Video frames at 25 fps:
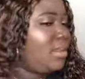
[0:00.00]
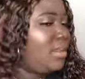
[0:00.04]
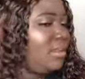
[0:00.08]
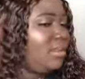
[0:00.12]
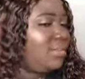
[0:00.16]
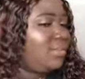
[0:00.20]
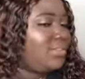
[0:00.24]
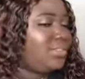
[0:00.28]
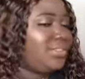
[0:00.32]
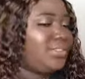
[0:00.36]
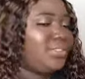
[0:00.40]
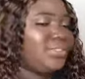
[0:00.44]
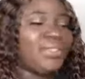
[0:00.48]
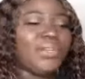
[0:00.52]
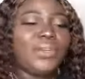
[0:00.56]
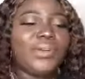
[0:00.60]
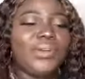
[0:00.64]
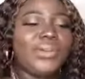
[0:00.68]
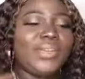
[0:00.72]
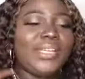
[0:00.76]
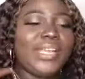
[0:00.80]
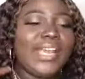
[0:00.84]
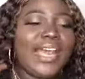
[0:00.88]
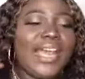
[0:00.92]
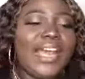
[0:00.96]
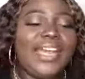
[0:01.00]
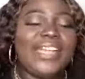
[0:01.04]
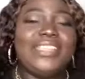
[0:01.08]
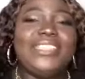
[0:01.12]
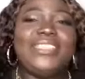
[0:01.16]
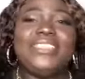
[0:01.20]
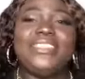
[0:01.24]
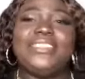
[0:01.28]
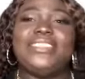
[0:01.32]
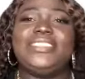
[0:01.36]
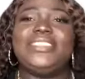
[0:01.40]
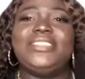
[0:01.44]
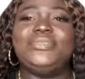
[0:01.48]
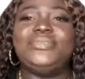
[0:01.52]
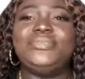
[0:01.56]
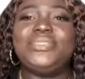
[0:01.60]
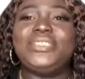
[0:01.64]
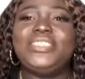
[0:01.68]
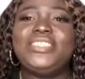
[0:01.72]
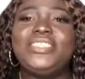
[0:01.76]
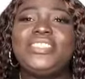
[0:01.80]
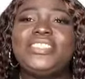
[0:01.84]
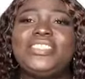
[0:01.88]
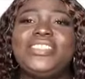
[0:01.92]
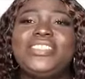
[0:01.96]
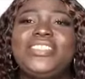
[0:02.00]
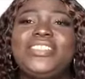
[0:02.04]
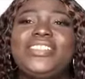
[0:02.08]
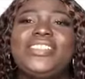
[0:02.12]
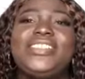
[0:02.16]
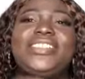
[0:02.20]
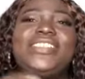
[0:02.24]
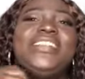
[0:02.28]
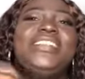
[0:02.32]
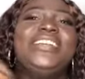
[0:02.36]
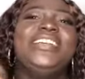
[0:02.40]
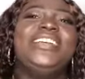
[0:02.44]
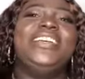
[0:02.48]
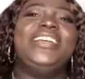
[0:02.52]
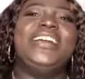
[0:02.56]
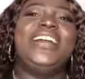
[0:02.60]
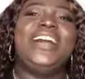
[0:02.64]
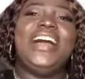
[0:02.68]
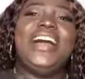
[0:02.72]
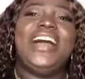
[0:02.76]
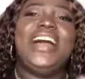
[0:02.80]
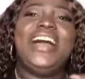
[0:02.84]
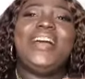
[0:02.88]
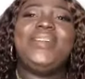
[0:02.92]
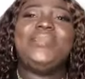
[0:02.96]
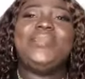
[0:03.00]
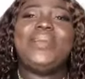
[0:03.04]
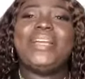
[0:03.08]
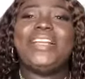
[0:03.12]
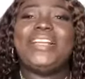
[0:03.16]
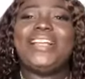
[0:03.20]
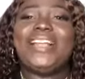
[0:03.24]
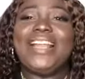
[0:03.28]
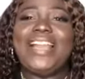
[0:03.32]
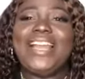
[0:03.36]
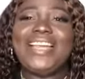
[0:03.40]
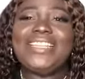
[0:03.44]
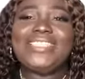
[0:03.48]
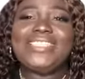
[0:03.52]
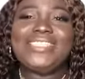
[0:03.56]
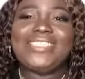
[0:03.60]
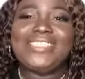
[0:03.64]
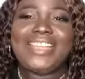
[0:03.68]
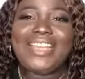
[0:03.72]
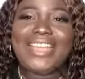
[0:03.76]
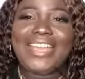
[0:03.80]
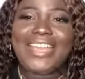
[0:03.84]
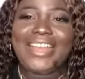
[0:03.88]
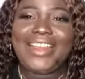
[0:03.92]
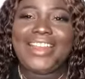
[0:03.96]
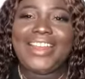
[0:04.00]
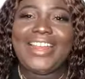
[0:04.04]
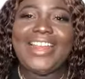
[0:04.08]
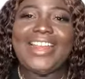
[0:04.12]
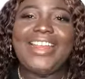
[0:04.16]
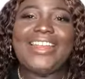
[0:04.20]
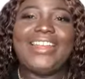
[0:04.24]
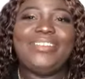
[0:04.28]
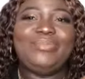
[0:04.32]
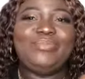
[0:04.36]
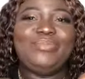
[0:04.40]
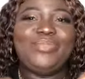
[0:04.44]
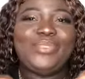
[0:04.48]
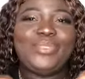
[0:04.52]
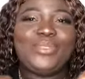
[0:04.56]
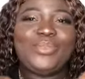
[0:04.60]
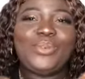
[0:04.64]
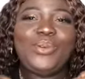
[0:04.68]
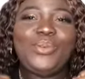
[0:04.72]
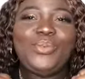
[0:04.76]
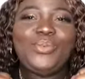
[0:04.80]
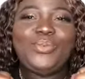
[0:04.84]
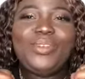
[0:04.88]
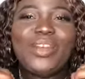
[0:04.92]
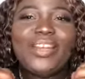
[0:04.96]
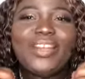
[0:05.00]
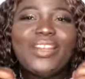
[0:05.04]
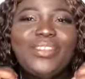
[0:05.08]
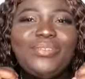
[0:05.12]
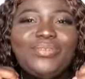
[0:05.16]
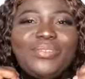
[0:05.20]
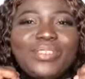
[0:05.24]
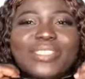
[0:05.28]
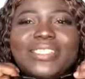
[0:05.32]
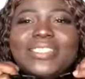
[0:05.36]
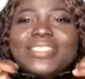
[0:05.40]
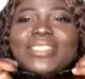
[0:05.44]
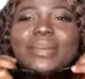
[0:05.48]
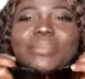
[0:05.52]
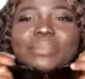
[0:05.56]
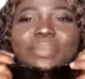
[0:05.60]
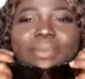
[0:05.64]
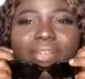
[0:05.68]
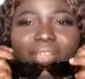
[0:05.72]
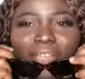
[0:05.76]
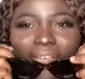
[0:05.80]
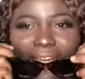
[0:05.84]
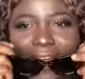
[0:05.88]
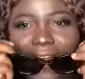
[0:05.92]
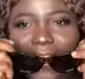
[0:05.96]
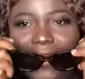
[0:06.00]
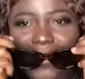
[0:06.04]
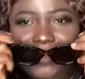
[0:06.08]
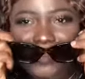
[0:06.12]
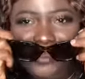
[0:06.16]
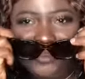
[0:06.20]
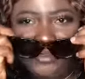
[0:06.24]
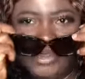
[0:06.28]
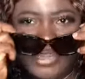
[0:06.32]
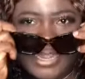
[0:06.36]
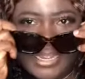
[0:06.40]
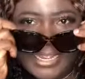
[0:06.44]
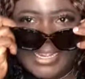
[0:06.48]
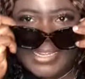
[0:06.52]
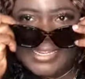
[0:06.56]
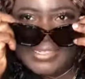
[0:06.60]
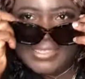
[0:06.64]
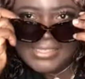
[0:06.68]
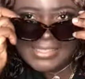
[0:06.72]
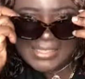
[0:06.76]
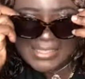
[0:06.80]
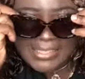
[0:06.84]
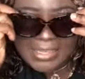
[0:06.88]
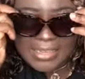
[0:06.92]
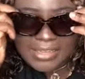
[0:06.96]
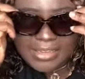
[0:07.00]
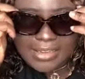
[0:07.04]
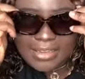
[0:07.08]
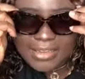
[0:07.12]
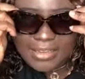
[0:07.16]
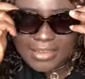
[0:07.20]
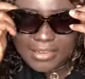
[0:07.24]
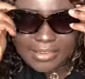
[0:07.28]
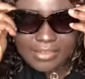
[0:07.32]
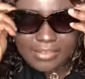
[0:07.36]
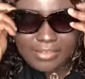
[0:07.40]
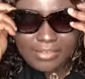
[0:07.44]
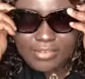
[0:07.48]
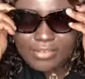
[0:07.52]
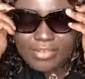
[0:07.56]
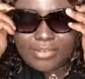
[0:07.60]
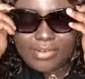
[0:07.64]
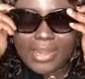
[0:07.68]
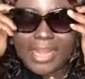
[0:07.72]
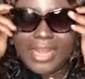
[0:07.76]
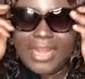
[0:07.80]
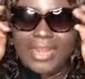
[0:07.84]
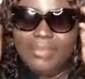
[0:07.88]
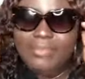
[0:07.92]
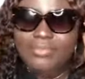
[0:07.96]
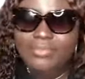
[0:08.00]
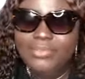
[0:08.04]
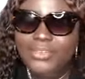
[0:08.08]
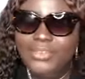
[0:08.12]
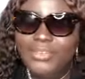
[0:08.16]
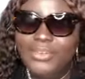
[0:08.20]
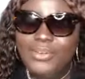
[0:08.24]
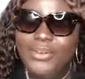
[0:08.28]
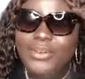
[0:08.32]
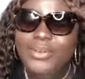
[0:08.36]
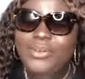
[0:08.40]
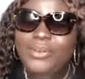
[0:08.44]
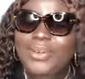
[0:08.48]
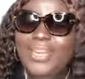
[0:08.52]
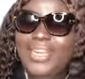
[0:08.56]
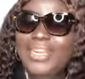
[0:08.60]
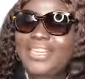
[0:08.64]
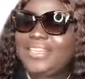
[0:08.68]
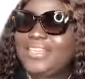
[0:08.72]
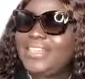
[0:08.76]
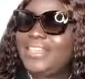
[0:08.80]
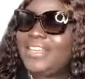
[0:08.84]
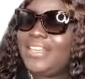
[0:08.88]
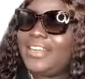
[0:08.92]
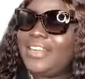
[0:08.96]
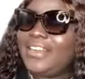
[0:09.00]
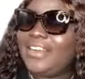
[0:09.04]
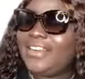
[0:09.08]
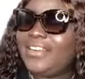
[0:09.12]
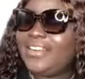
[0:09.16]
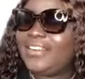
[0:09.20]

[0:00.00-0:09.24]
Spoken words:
So yeah, this is the finished look. I have my glasses here. I am so ready for summer. Like, you guys, you have no idea.